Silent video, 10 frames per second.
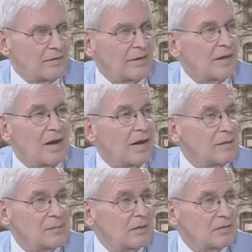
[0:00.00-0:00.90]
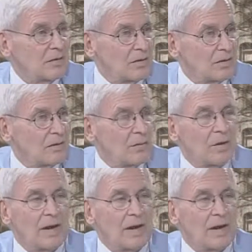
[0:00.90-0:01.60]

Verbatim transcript: The economy is horrible.